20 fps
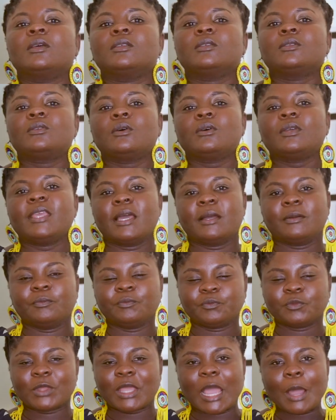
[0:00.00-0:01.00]
So yeah,
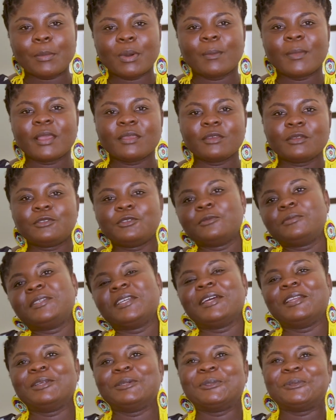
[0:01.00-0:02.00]
about my YouTube
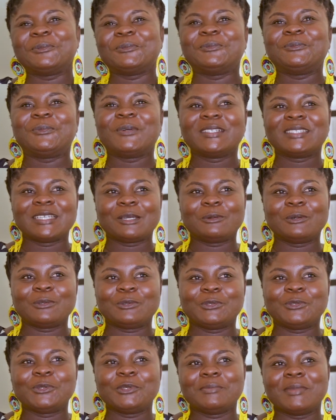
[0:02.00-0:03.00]
channel, what I want
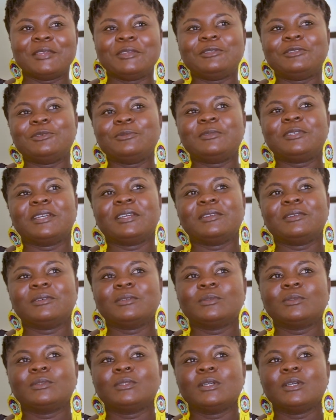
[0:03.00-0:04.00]
to do with my YouTube channel.
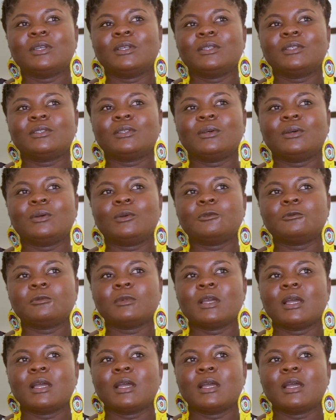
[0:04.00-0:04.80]
So